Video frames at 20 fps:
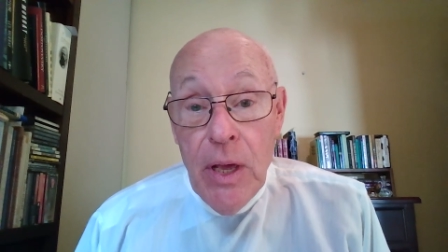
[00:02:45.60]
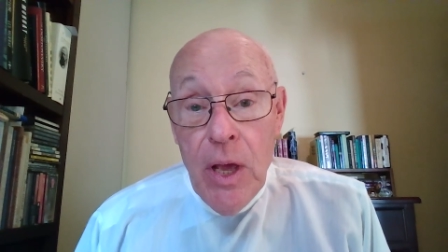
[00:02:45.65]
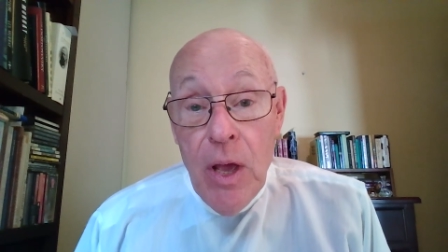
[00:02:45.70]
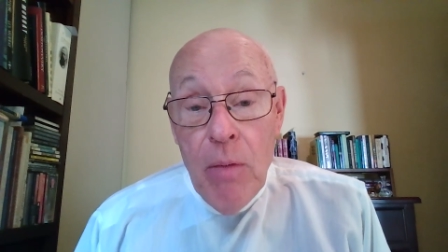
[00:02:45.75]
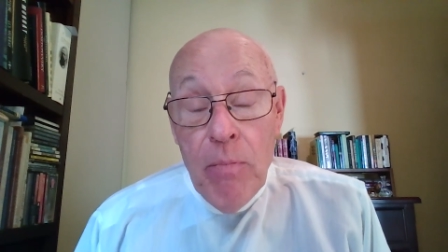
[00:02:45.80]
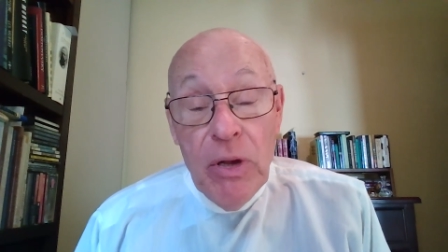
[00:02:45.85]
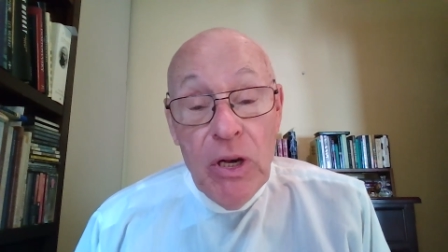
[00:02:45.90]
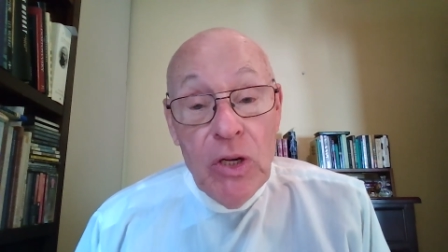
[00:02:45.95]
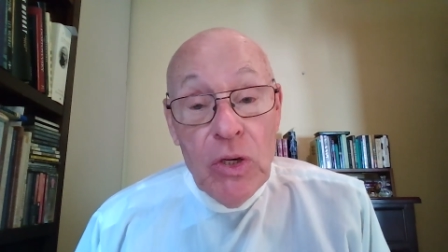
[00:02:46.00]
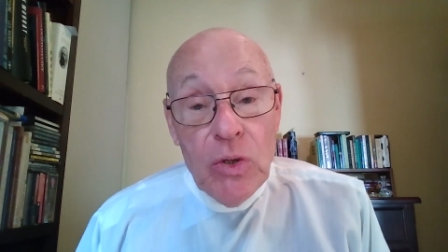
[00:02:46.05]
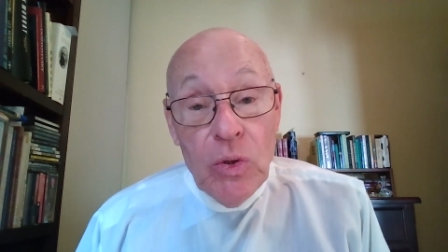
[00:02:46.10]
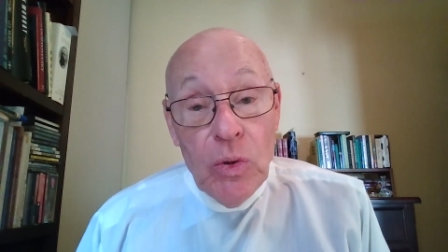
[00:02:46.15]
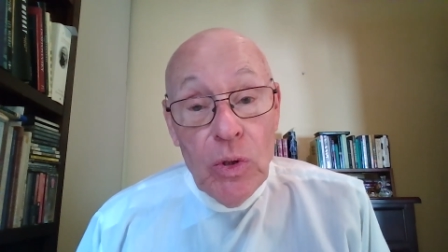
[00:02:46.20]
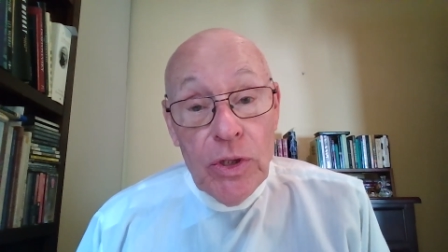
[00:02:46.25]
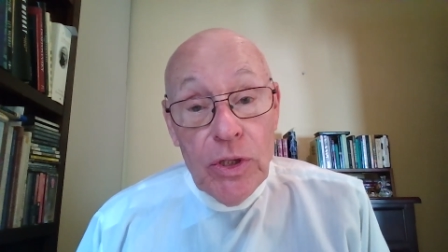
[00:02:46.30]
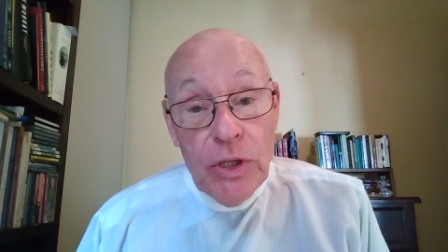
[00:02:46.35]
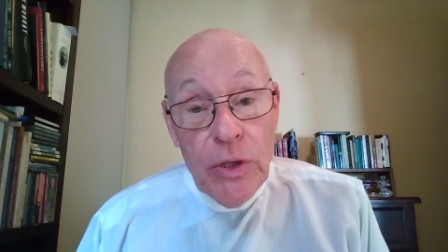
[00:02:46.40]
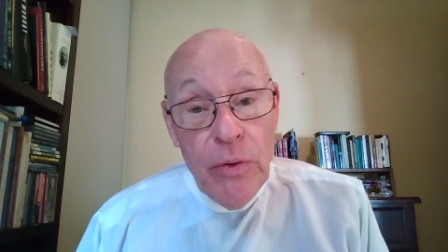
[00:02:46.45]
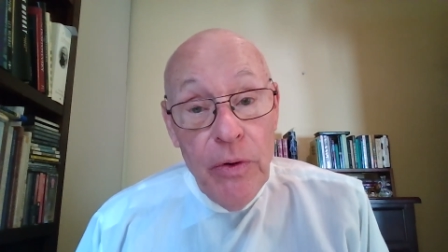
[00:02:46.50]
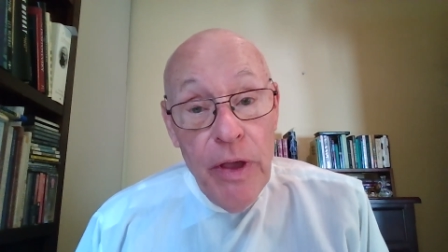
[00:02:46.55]
But he's
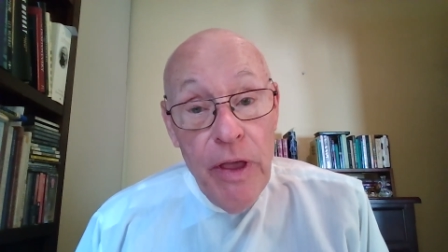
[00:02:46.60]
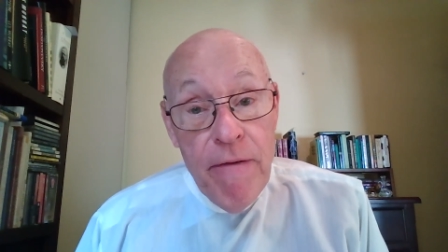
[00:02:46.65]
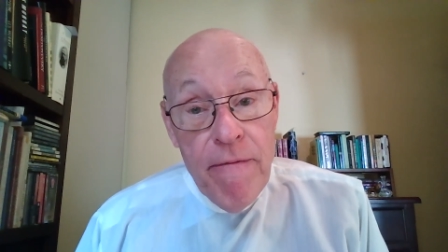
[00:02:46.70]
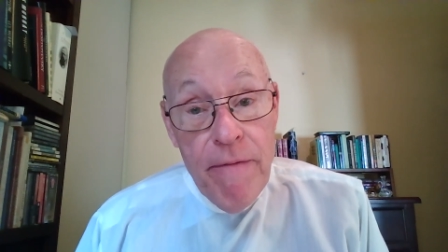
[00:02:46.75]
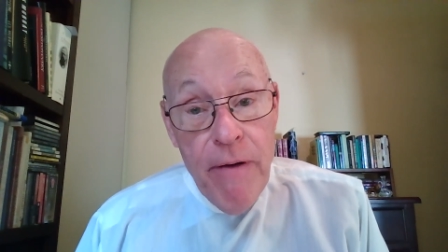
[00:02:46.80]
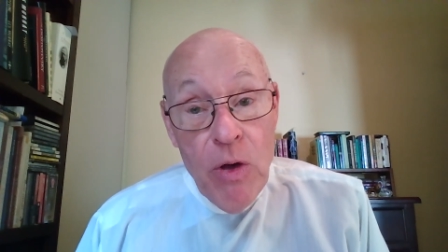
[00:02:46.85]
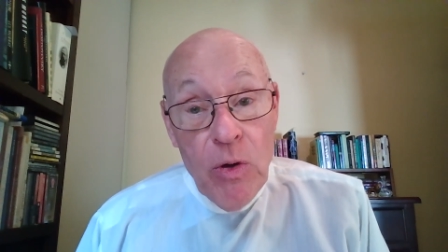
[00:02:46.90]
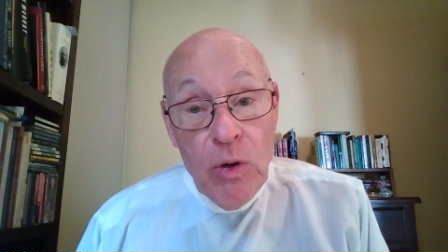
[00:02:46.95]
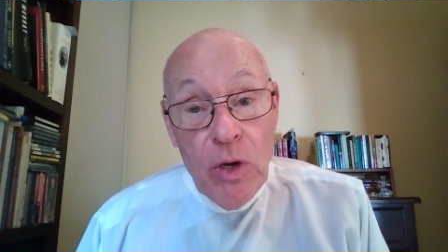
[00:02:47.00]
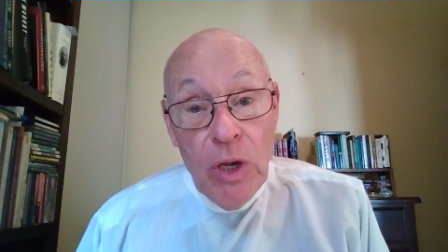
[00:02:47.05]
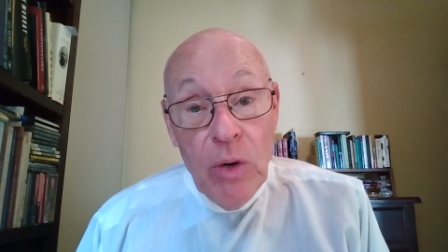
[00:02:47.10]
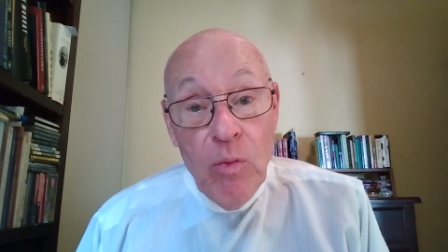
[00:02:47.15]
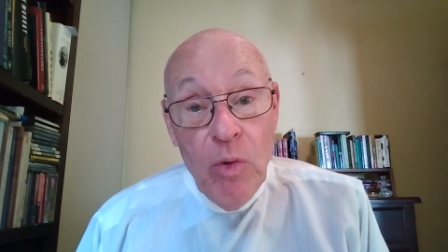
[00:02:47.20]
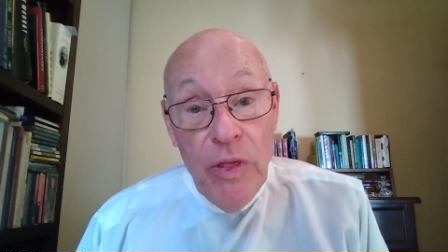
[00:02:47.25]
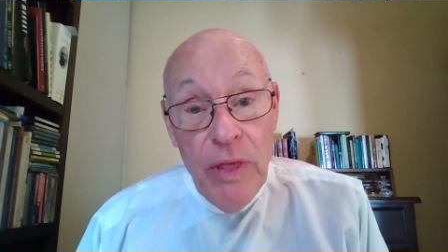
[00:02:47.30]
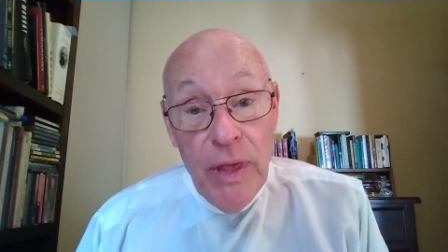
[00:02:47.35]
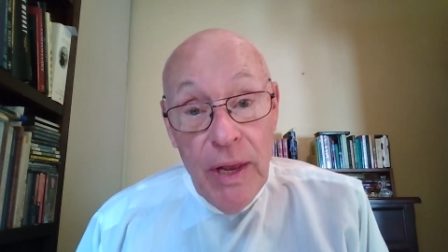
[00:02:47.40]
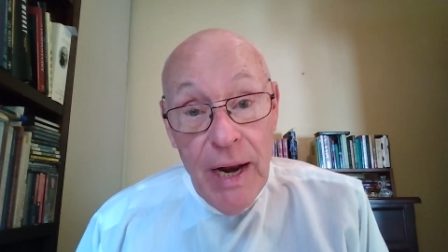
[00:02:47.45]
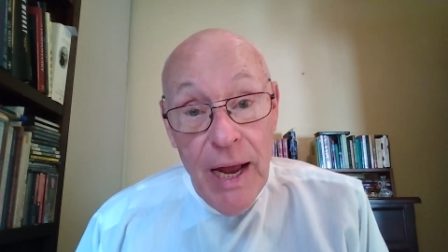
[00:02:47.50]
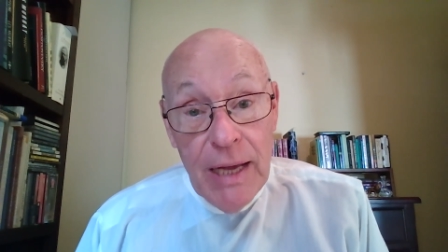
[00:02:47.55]
also evoking
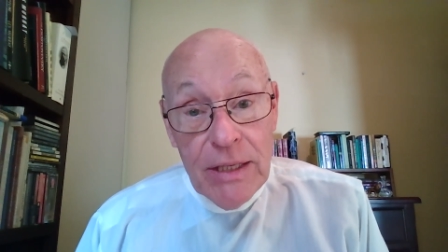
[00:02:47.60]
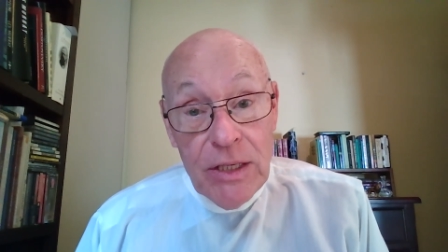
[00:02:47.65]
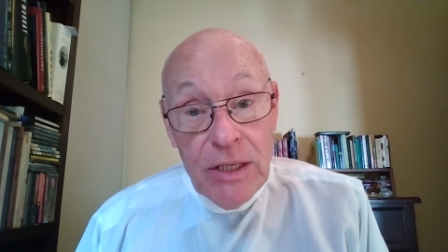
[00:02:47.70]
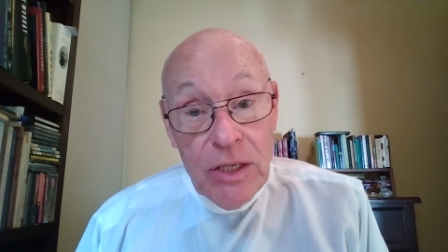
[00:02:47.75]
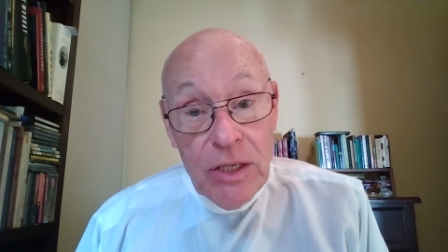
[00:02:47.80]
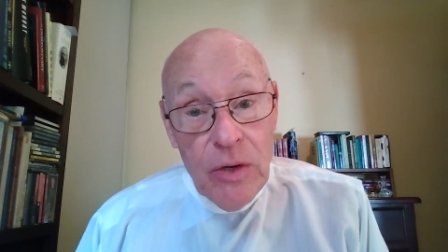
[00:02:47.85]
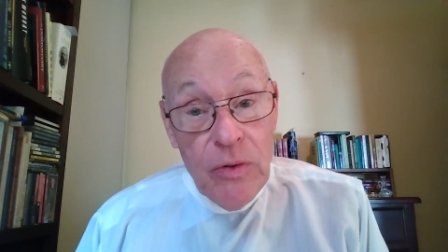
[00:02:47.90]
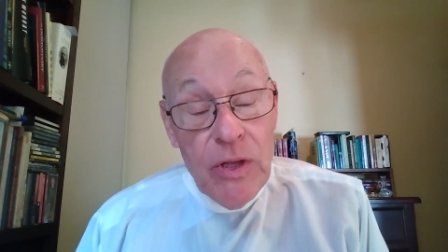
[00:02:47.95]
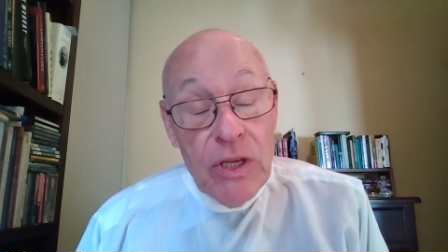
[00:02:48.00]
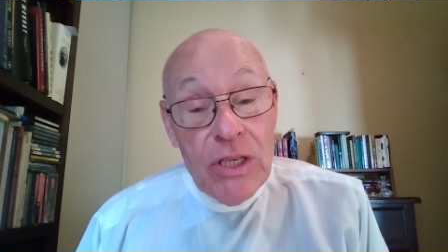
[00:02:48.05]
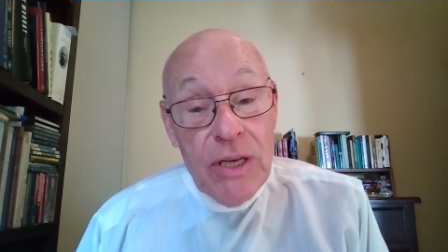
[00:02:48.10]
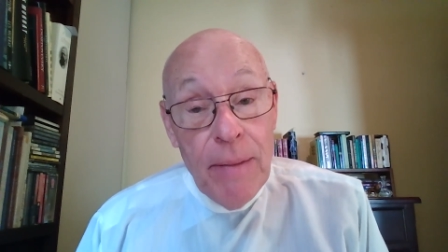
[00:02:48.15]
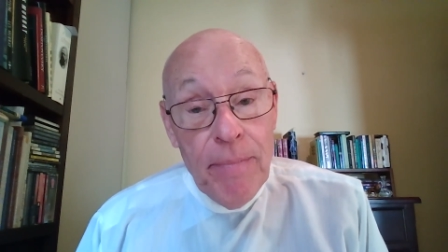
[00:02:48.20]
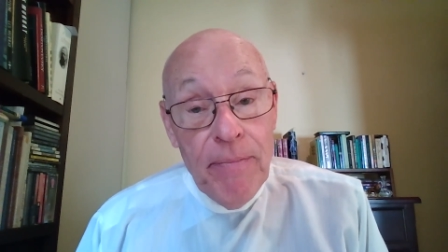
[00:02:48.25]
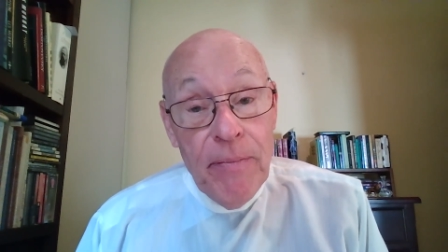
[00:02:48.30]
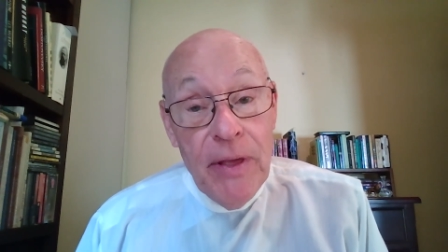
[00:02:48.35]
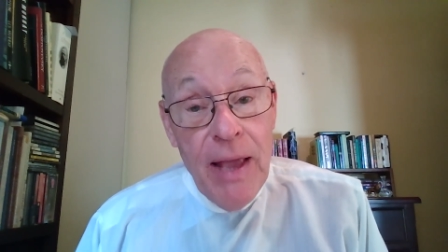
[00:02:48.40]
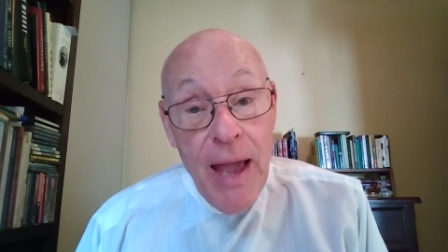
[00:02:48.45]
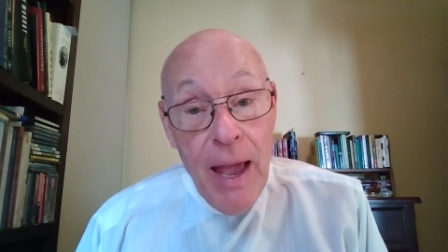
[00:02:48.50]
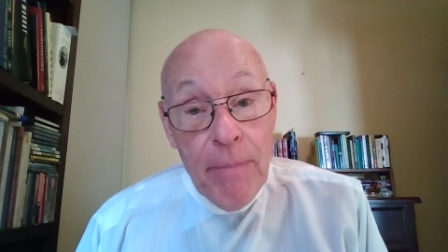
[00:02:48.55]
within us. So there's
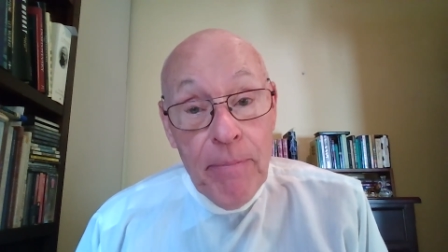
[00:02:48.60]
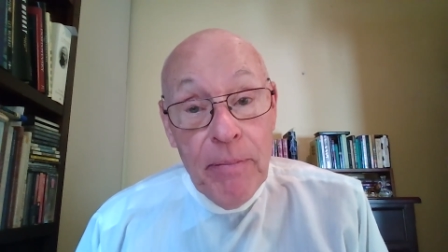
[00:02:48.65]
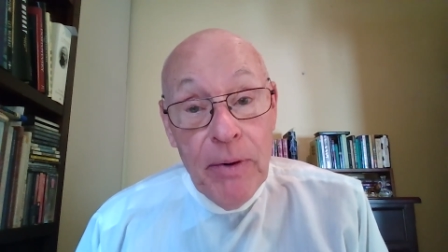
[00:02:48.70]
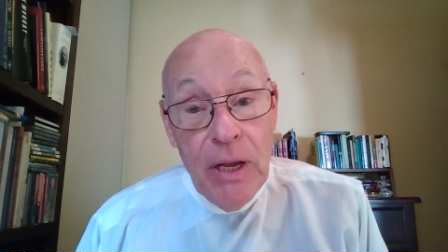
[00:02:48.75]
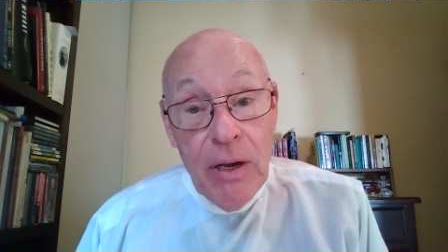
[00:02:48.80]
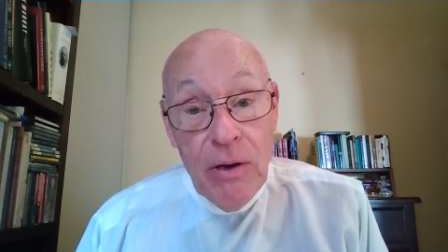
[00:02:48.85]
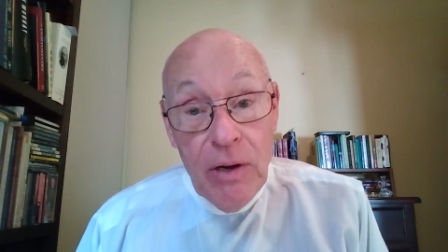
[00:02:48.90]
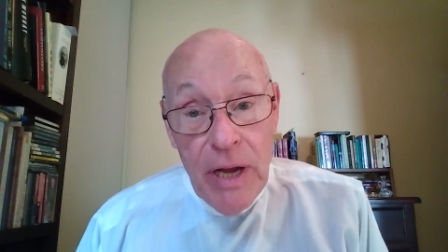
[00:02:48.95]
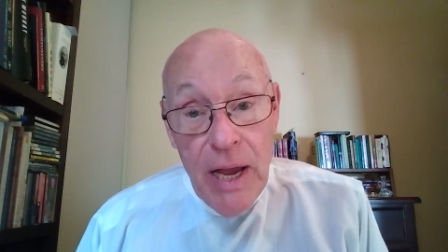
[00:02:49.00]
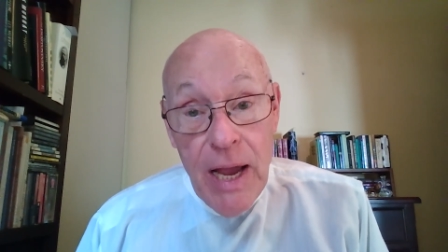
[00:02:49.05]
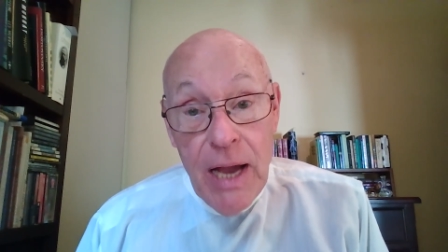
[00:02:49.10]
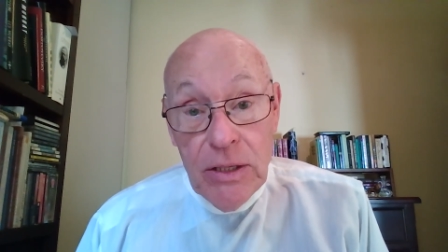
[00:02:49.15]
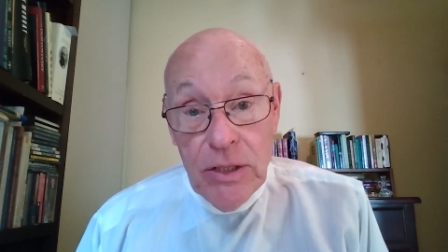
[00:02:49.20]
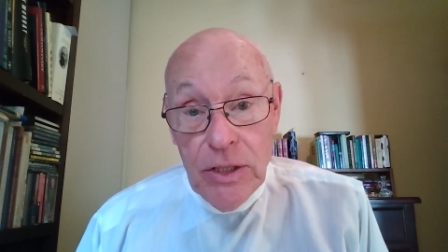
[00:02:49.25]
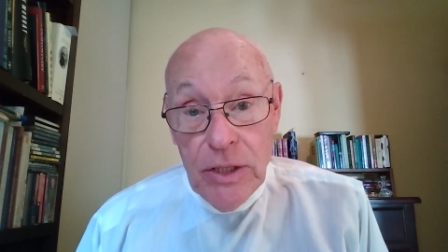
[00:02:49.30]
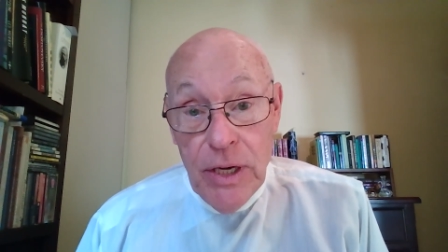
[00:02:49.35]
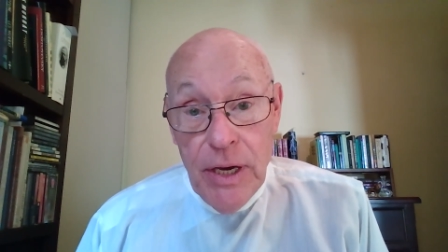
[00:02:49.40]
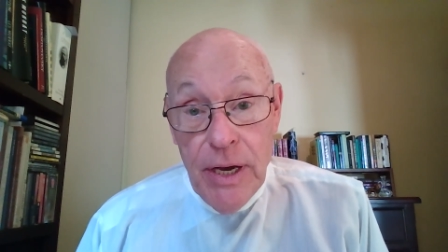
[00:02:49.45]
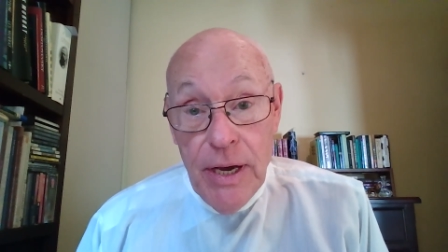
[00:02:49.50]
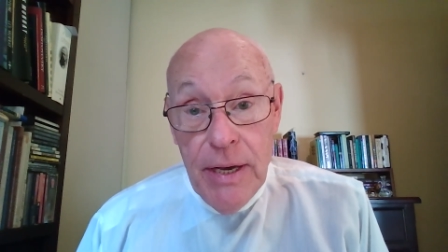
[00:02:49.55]
something happening on our
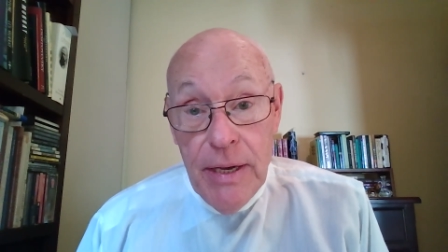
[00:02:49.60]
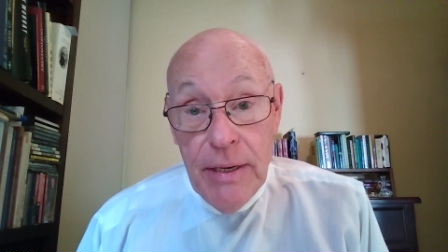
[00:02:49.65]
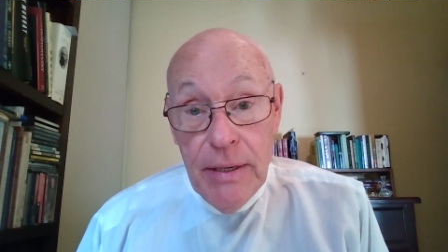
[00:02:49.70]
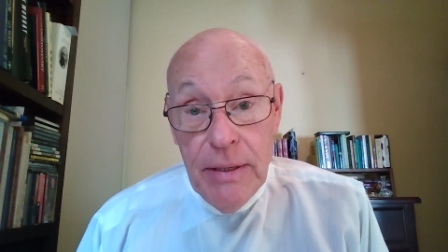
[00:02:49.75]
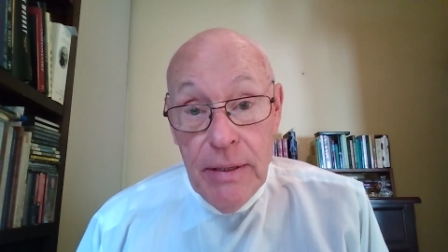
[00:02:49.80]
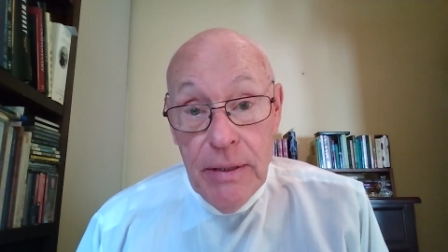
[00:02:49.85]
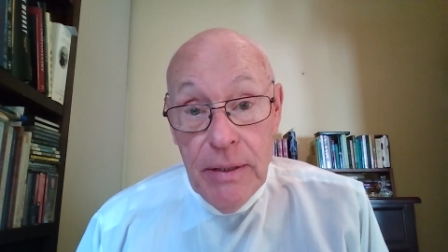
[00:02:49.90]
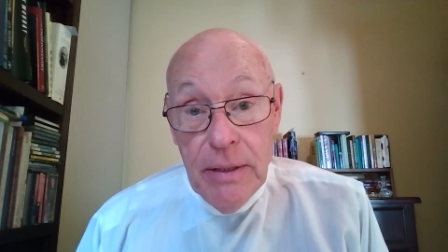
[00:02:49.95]
side.